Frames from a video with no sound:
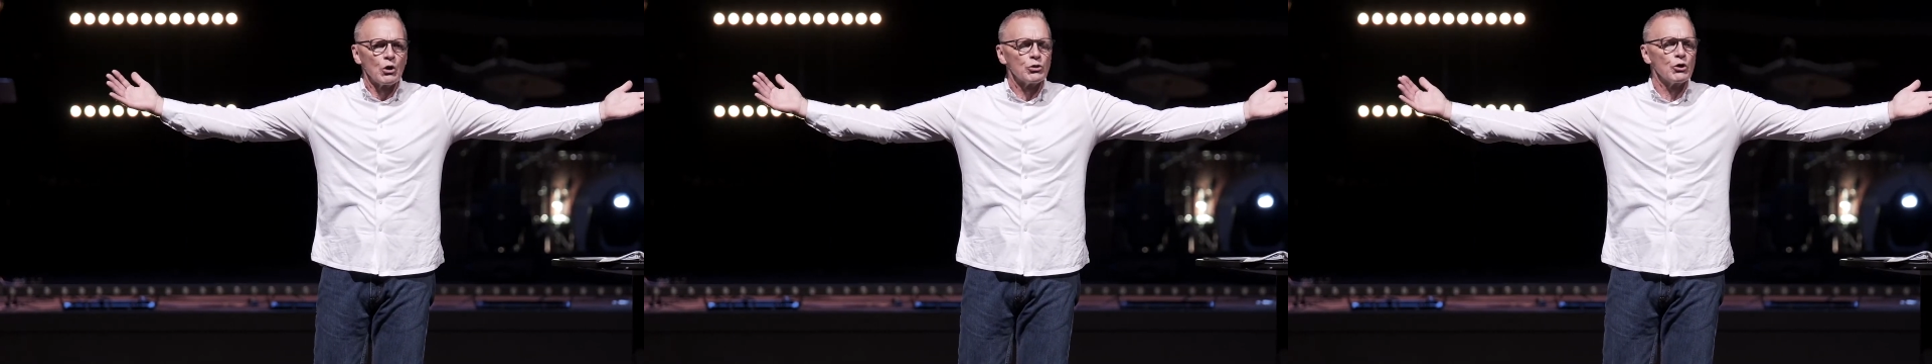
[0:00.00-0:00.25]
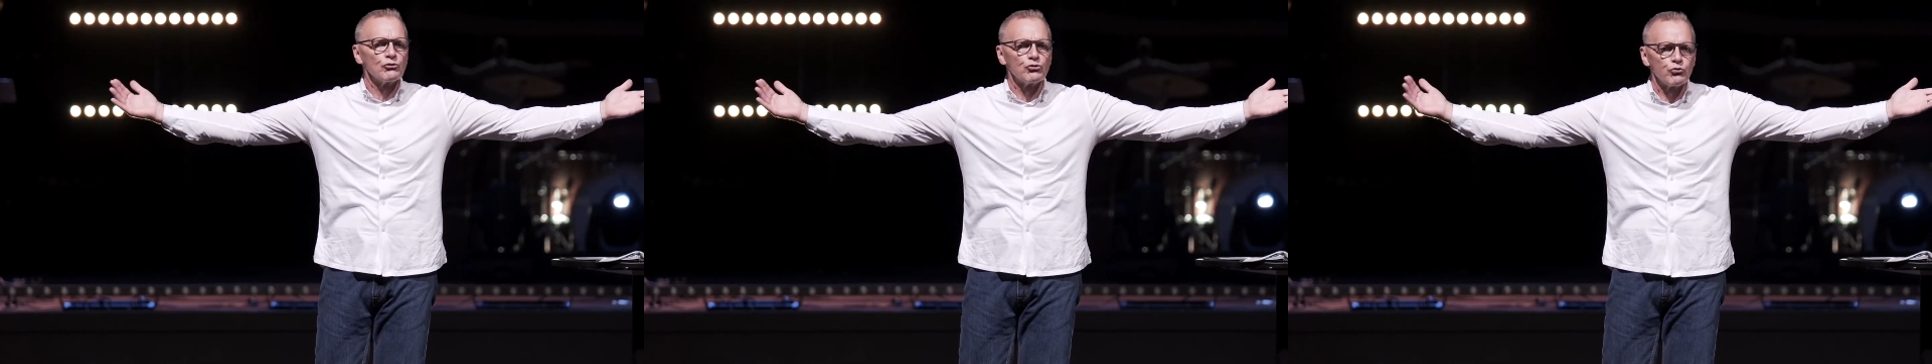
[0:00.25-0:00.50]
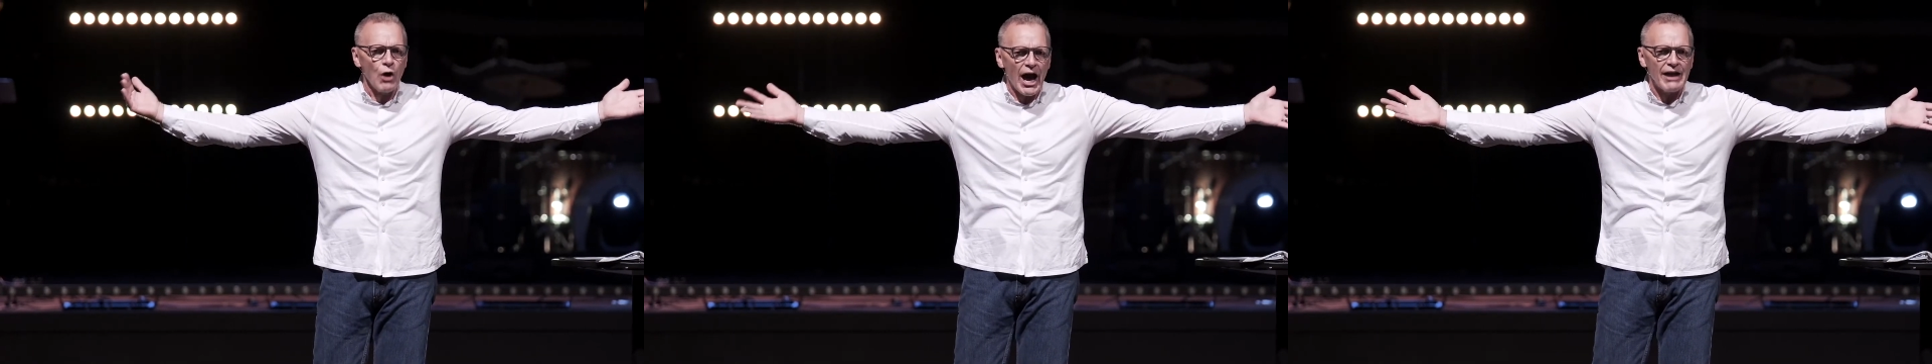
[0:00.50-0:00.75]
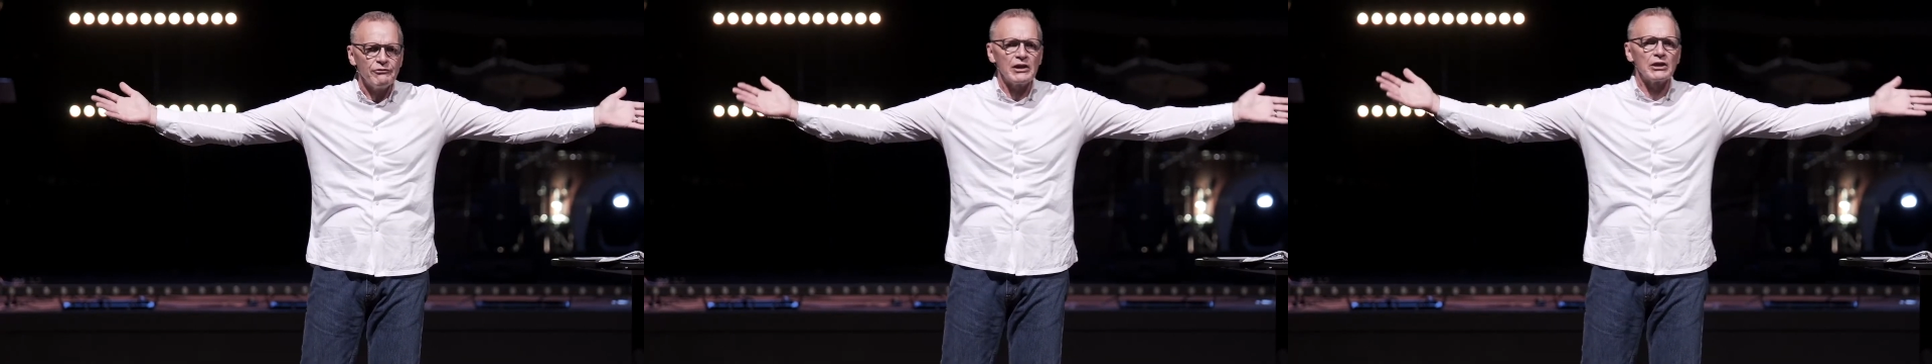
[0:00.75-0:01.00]
They're
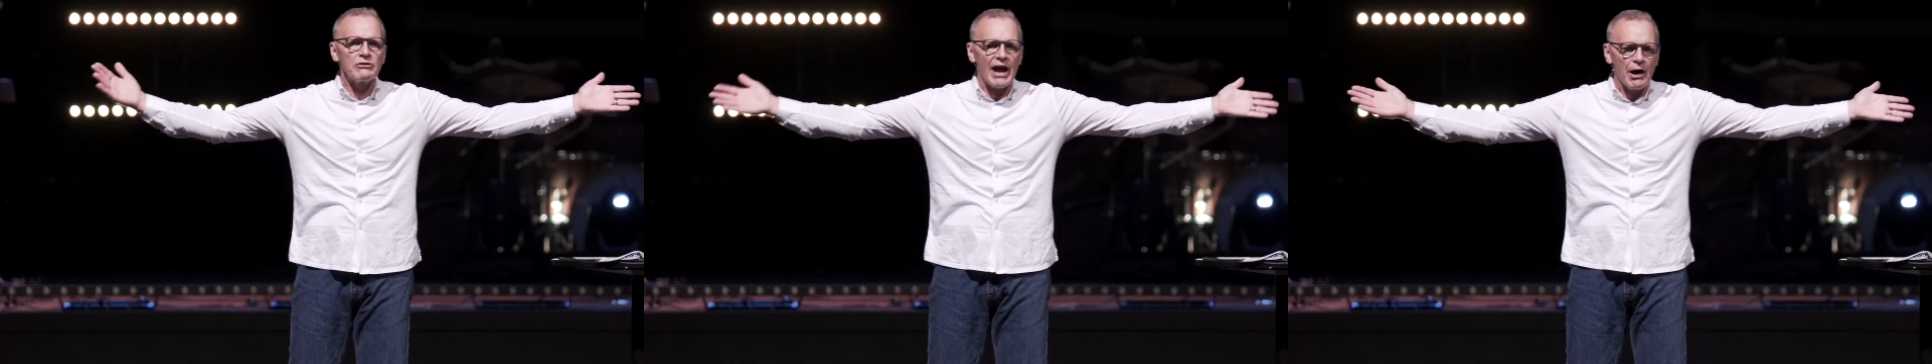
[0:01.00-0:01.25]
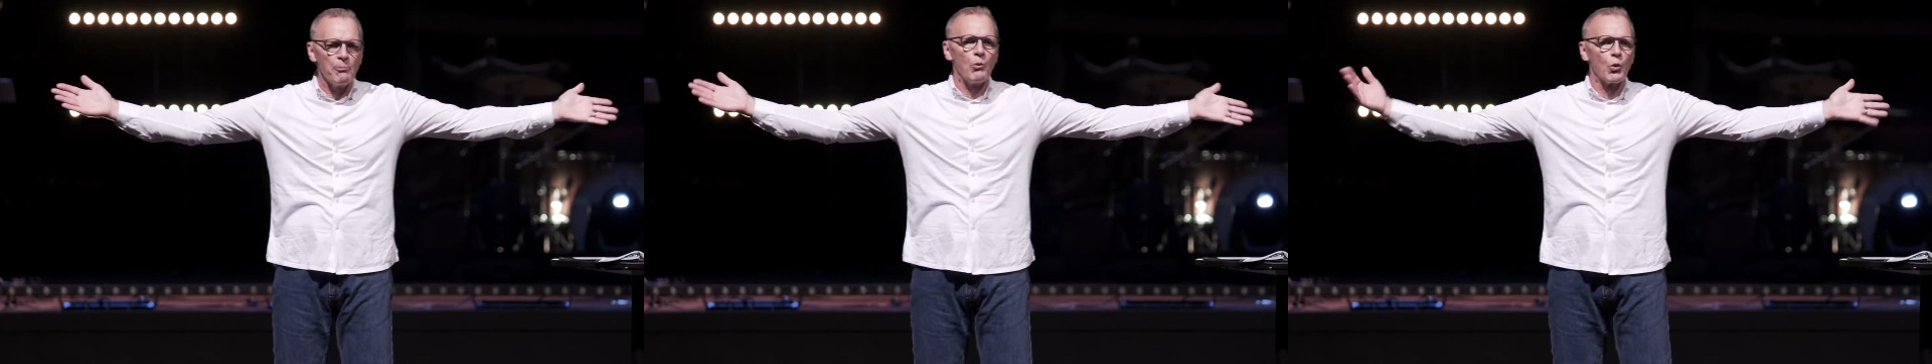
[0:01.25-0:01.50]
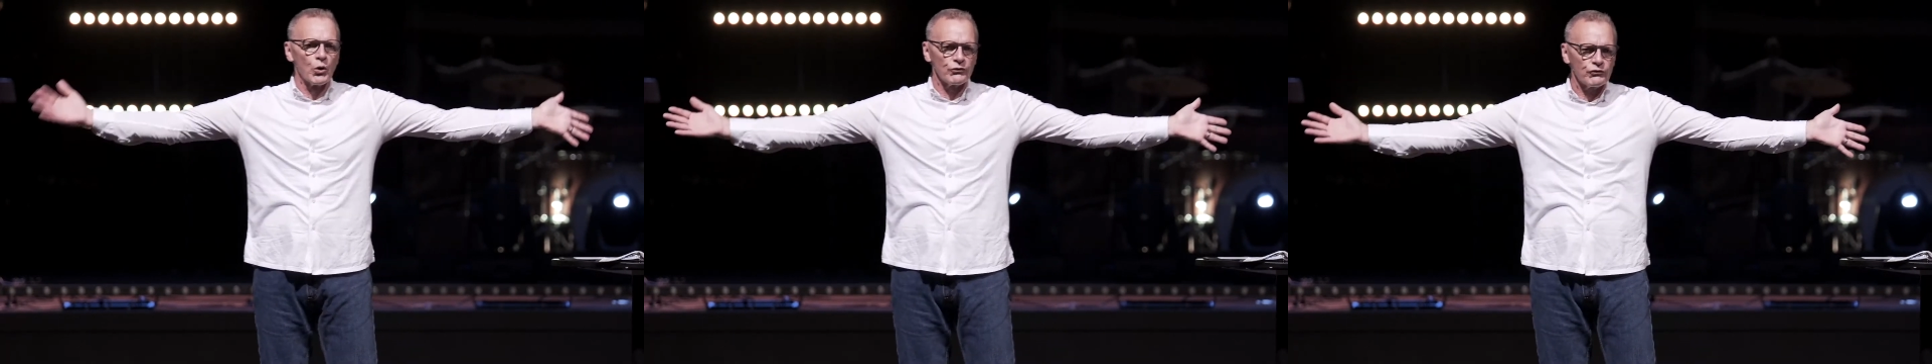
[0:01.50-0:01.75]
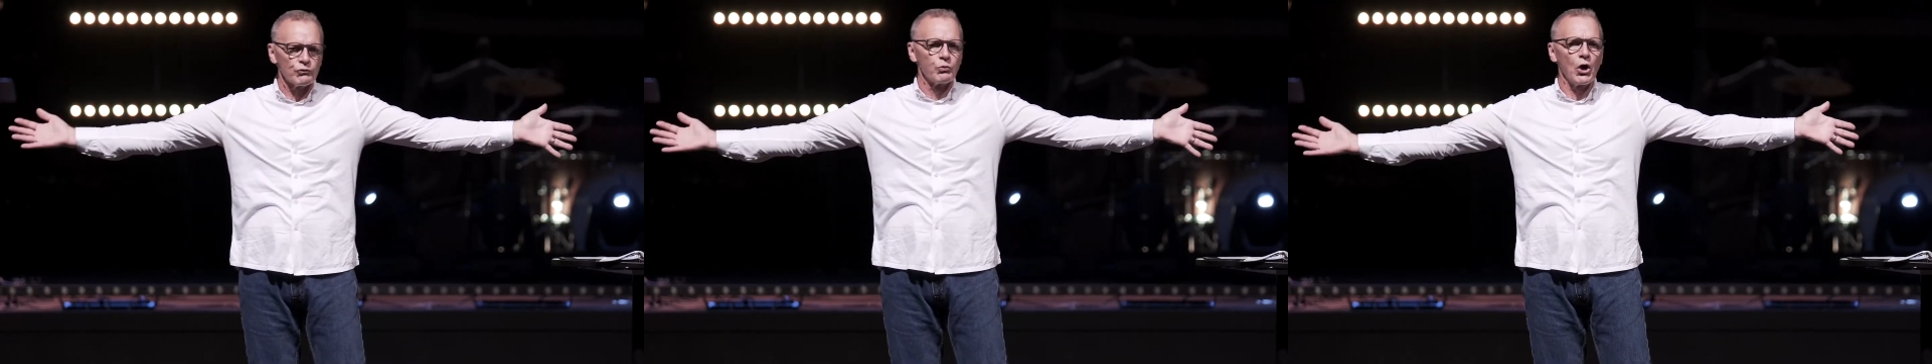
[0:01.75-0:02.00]
driving down
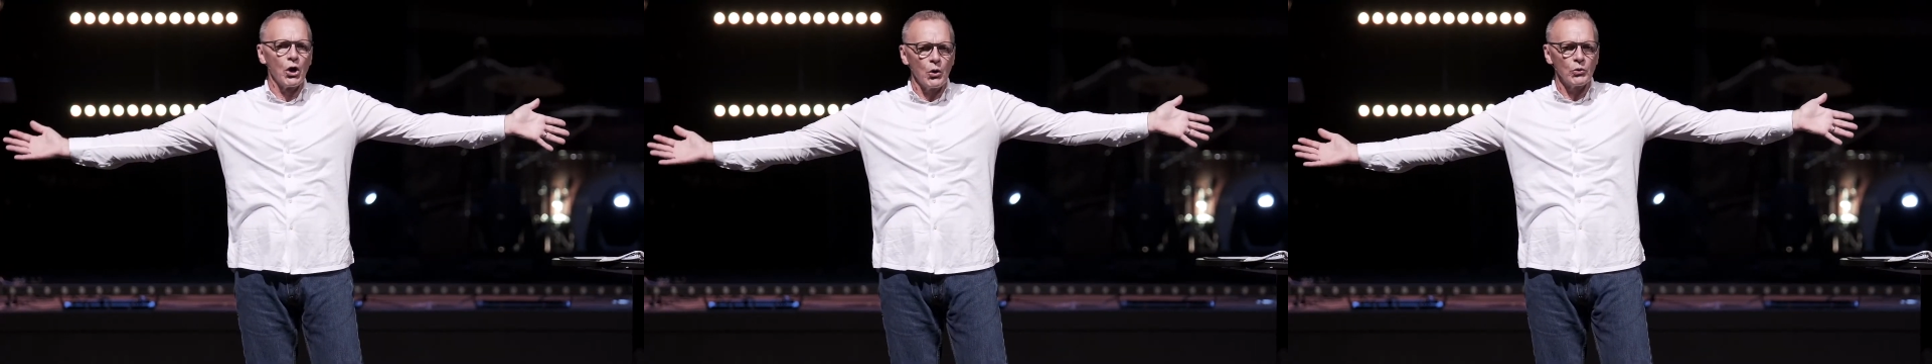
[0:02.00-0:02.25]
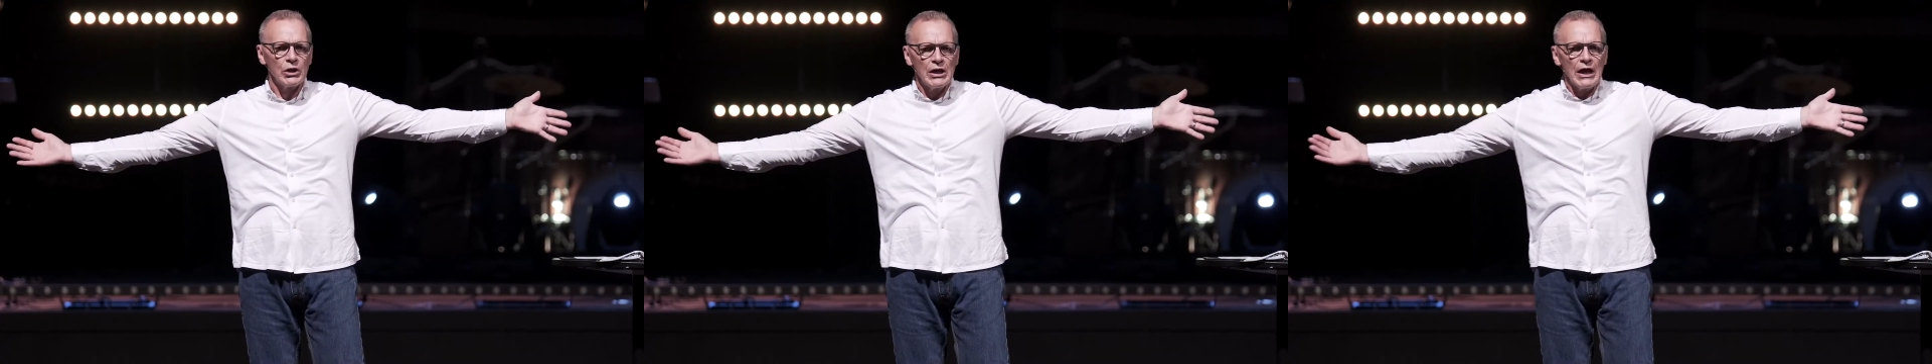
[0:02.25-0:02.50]
Morris Road.